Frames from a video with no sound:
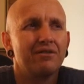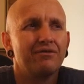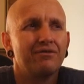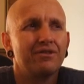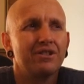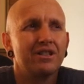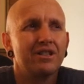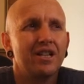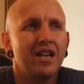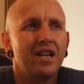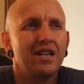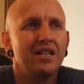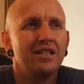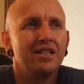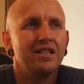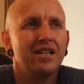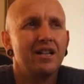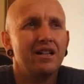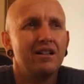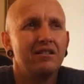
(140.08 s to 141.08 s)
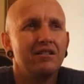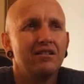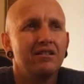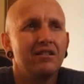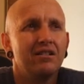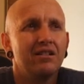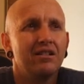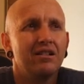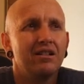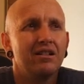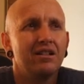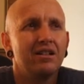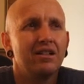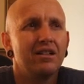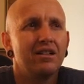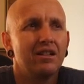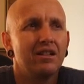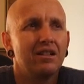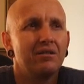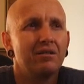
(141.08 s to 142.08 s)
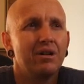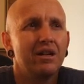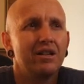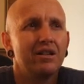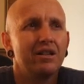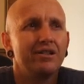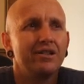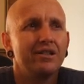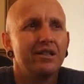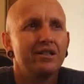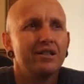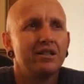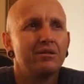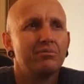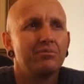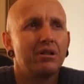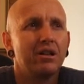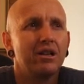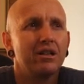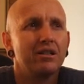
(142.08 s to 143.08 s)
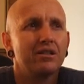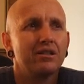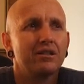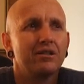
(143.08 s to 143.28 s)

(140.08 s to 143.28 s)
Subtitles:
for Teddy's out? And Manu takes his place.